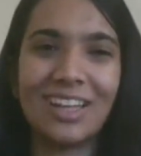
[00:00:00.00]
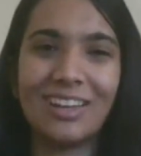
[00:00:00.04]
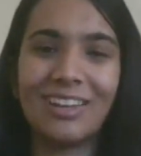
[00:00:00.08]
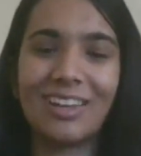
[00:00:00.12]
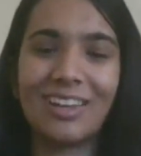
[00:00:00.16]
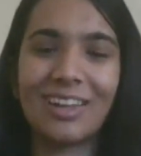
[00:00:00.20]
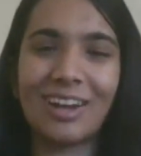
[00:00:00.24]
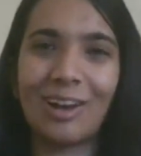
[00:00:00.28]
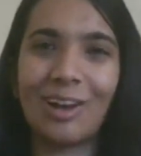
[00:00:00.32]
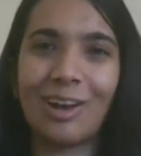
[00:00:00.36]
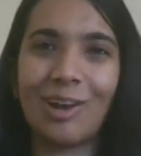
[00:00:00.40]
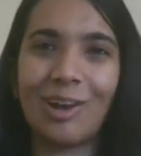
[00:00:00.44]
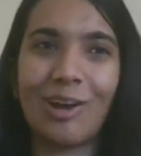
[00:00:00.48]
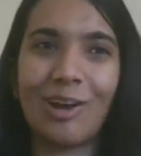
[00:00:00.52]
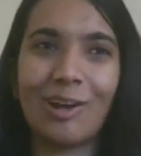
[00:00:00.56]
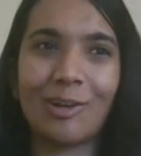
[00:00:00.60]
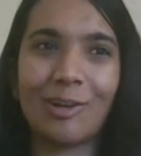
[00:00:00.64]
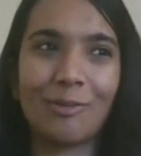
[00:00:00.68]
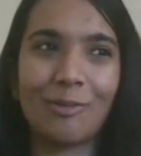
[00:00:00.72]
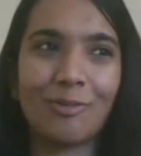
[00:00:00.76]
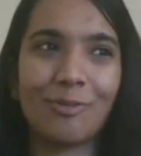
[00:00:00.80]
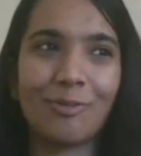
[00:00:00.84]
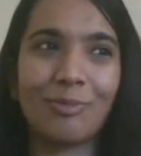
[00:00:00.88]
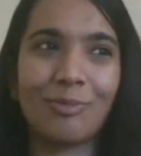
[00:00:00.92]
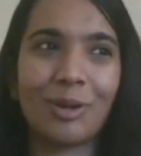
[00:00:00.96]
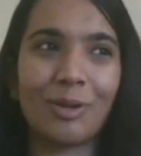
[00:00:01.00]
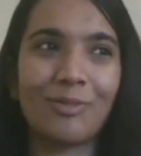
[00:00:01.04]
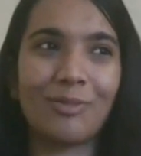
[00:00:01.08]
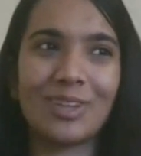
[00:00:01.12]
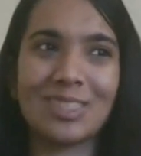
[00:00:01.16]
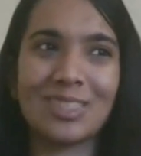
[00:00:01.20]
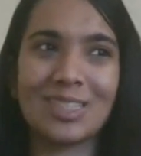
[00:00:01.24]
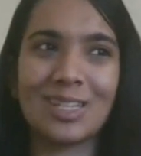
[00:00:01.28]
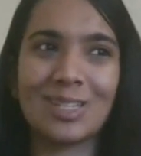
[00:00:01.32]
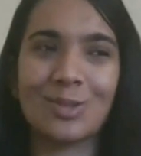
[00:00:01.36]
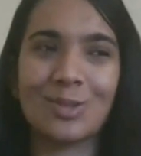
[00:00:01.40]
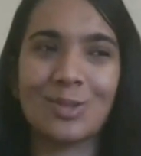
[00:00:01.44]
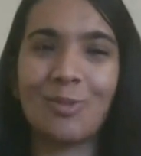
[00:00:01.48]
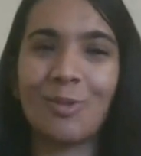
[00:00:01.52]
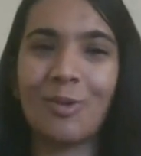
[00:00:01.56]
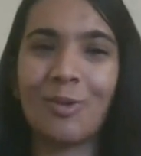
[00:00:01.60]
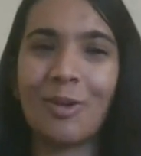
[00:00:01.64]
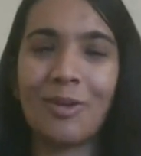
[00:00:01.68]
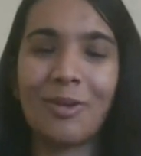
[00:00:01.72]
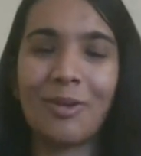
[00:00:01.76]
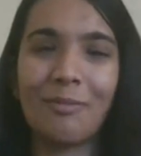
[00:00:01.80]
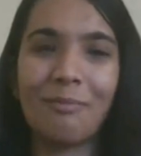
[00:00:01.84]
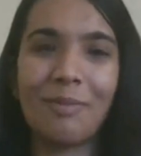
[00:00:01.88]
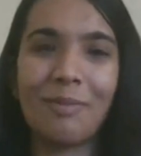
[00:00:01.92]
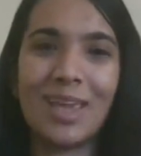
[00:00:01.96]
There are a lot of professors who
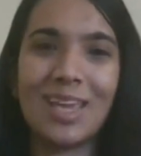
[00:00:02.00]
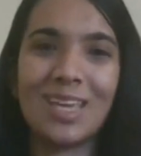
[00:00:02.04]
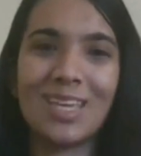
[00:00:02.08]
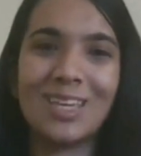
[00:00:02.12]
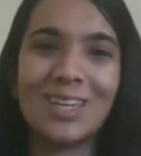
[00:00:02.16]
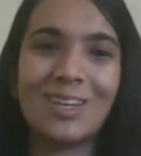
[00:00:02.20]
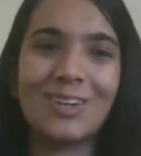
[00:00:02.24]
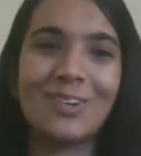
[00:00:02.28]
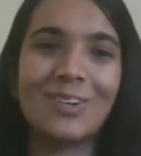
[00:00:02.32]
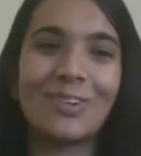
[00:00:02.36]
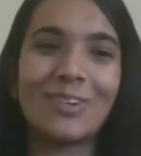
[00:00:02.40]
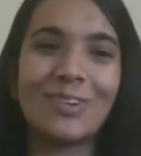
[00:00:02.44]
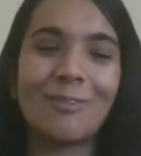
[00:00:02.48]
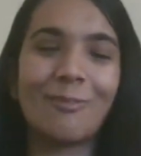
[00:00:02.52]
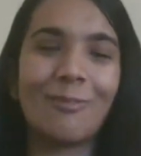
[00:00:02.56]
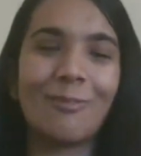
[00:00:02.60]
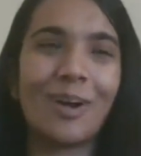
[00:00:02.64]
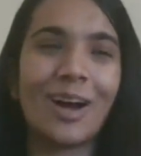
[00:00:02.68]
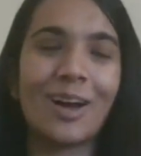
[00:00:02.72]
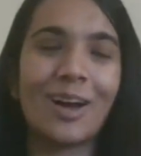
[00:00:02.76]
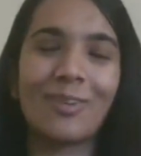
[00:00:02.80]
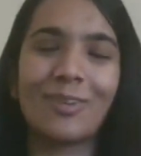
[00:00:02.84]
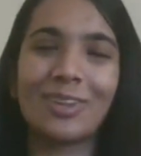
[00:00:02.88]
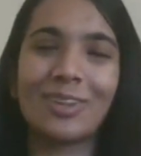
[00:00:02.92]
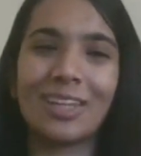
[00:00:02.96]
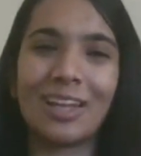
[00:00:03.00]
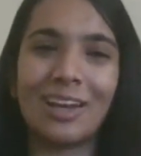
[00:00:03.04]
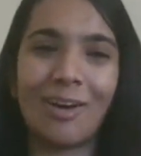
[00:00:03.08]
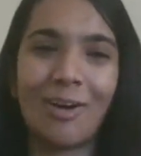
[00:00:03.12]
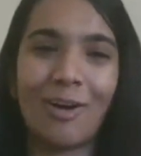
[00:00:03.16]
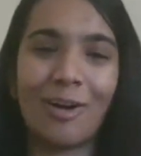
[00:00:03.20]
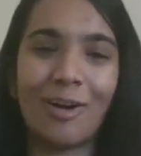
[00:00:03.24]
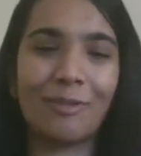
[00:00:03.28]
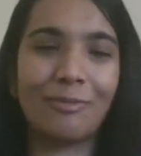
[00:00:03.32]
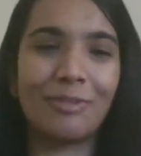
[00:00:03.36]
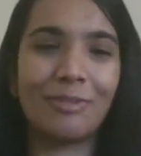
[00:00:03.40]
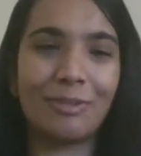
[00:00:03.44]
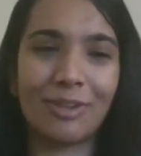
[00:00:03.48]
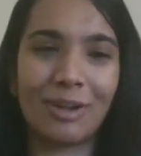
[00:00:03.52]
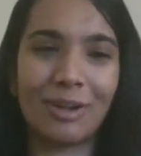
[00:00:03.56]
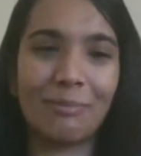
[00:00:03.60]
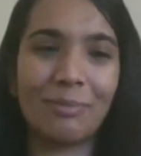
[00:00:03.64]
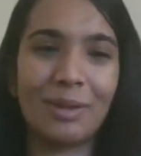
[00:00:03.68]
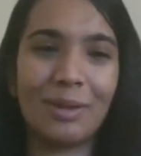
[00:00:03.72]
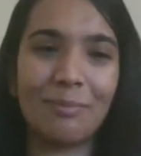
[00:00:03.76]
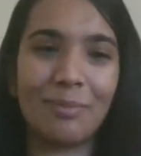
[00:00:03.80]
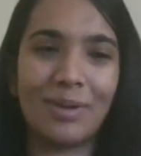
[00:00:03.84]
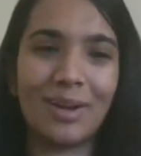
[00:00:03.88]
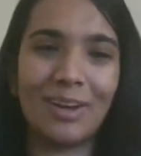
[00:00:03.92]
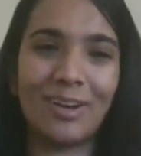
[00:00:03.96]
make you work with a lot of different
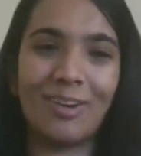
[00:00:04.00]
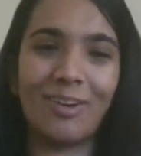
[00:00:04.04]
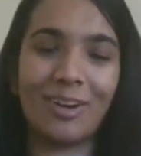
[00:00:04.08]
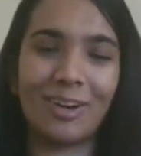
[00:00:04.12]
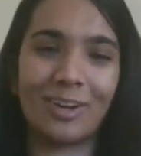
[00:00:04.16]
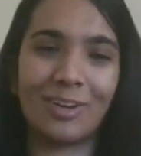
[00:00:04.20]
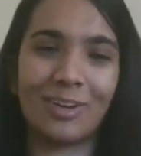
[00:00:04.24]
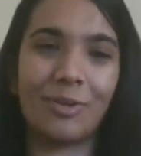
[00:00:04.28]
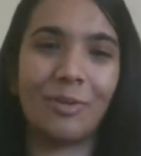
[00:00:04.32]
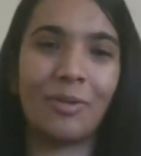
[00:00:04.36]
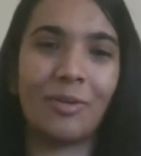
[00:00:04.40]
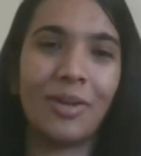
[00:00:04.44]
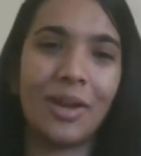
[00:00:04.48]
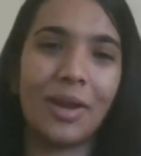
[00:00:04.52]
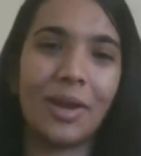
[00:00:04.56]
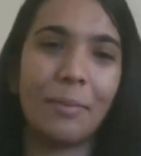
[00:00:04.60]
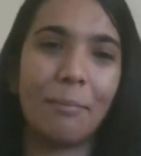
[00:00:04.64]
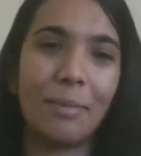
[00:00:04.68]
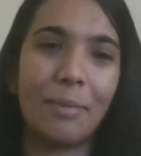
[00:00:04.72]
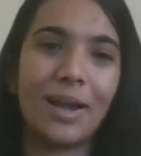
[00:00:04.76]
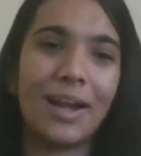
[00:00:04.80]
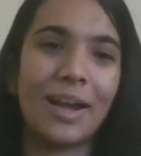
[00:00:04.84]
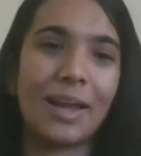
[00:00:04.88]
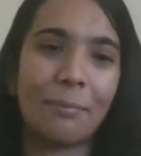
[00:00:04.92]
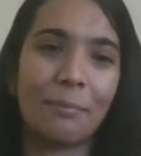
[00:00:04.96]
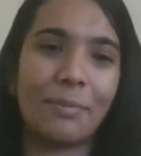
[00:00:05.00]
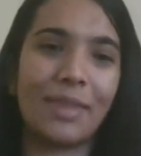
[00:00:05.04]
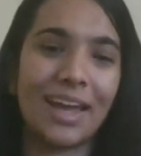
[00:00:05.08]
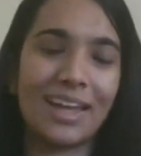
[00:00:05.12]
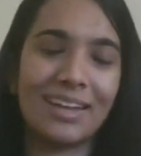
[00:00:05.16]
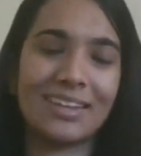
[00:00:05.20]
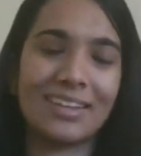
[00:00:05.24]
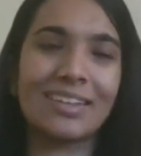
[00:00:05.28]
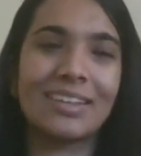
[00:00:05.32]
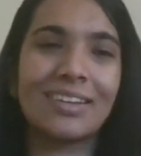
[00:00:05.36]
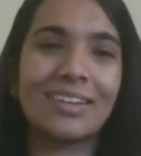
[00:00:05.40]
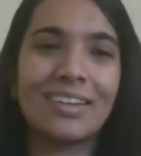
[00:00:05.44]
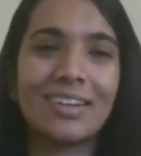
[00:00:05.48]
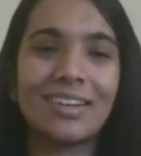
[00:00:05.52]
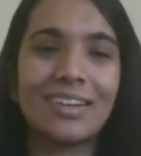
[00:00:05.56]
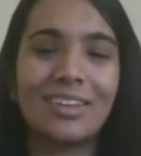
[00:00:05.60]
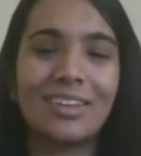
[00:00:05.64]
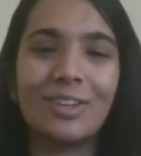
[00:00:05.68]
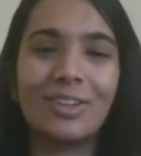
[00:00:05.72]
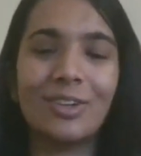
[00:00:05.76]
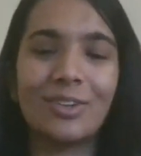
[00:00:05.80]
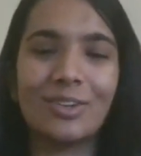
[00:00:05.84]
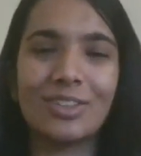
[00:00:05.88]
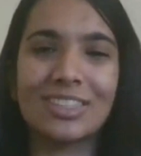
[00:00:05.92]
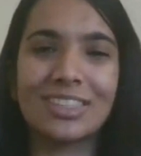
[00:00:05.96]
people in order to build up that,
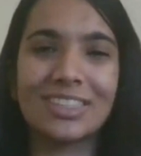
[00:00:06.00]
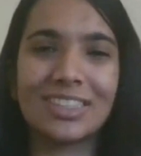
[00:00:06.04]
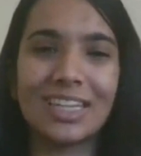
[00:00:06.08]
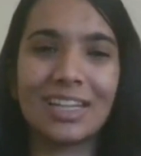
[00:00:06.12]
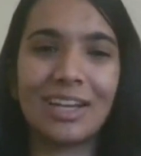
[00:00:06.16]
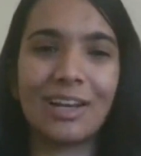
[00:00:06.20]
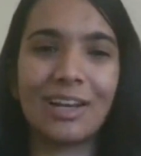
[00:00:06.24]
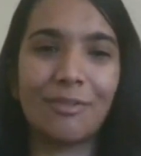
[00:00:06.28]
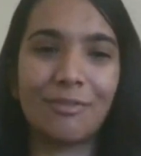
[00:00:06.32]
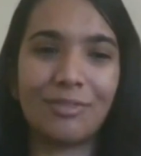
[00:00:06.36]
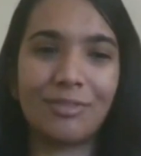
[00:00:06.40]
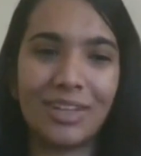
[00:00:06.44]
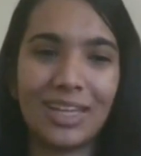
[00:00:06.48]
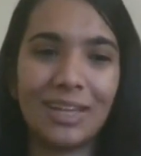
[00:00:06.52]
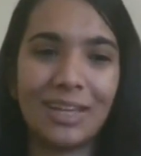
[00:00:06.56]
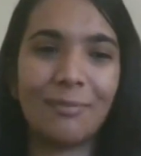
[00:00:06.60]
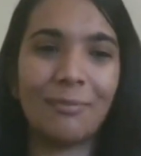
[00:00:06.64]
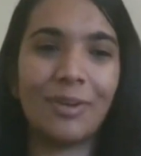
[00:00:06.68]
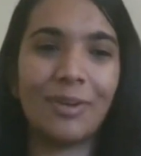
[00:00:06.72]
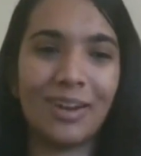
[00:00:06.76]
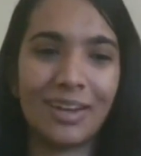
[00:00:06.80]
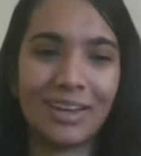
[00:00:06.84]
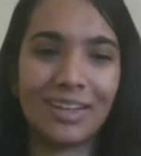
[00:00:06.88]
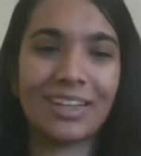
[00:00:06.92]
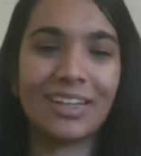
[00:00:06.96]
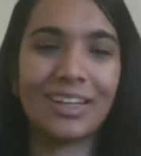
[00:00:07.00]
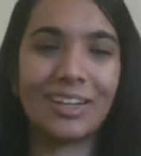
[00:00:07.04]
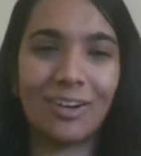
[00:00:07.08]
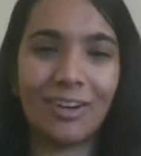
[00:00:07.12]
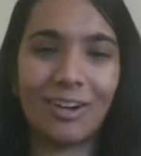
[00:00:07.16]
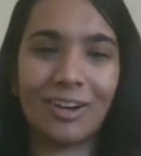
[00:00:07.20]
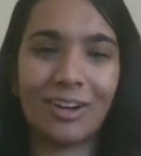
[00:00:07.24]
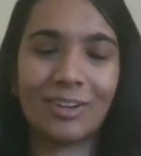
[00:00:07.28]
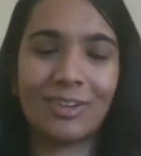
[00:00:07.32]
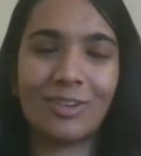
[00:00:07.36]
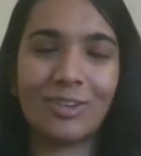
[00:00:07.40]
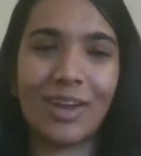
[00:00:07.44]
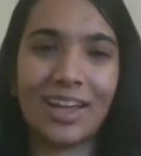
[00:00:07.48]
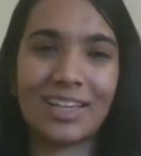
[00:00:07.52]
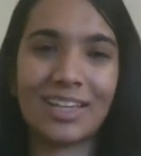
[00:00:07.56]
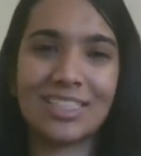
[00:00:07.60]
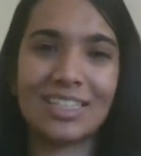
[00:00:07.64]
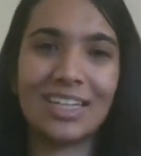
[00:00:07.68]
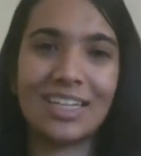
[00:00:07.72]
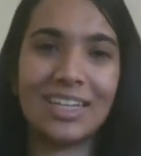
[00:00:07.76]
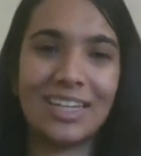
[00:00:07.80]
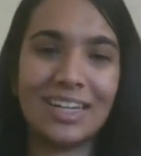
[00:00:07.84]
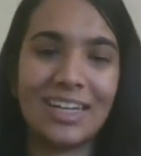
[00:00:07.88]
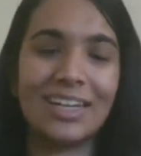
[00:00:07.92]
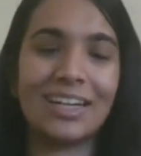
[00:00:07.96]
skill of teamwork, in order to
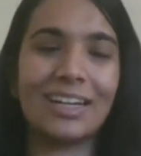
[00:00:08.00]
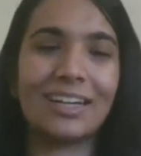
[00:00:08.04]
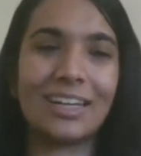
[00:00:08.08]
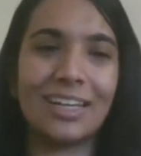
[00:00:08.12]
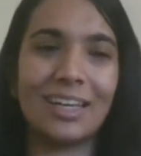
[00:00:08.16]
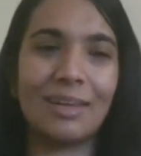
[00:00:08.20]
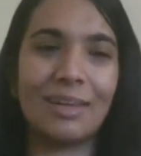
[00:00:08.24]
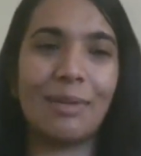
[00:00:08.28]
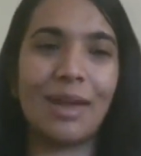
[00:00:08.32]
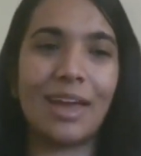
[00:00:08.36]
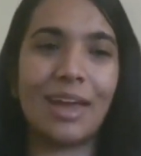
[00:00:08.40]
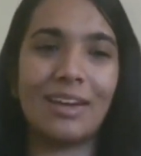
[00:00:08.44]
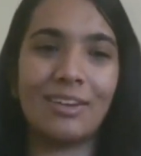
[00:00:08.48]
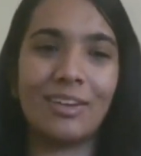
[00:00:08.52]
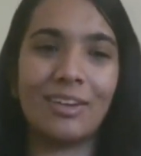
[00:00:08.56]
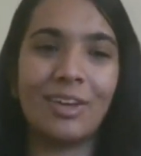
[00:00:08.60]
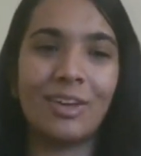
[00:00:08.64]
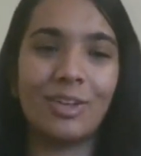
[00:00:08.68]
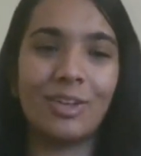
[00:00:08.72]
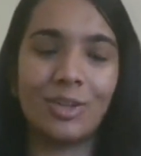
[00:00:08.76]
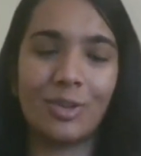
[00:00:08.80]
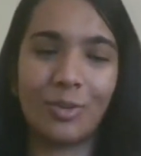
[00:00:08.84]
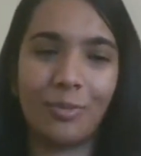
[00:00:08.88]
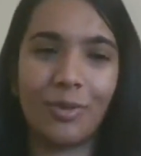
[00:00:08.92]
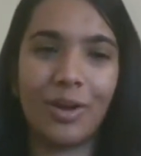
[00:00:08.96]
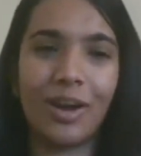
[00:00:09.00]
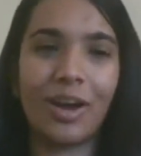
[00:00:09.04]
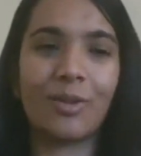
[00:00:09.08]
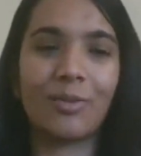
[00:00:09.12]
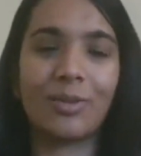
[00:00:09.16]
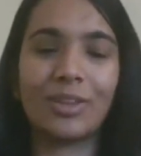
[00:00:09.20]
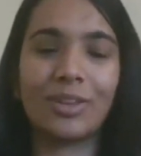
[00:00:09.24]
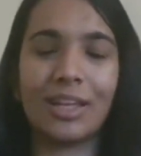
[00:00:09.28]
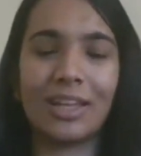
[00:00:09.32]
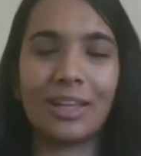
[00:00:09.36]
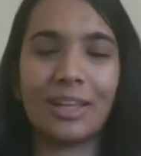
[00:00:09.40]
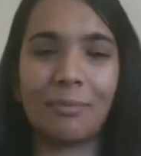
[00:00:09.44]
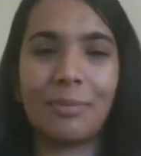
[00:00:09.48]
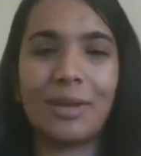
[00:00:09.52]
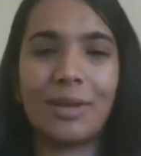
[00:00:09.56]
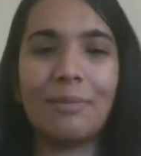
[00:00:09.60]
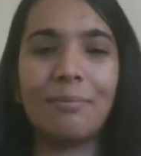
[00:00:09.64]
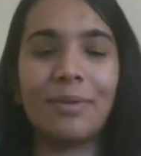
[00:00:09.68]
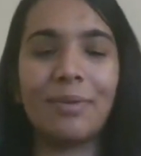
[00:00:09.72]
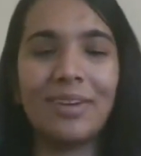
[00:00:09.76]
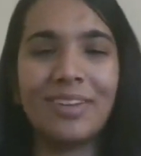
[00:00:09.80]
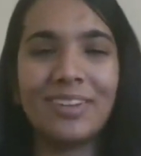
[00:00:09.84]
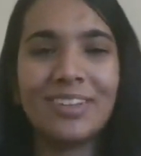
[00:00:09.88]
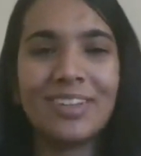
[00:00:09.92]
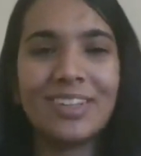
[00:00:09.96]
actually lead a team and to work with other
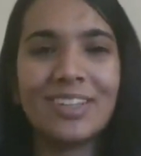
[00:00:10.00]
people.